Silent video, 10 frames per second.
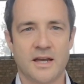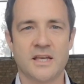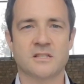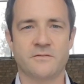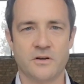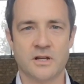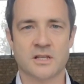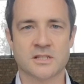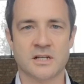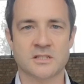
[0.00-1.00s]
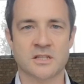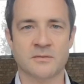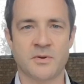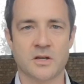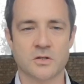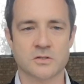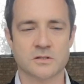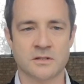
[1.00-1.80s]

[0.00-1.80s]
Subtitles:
is very exciting because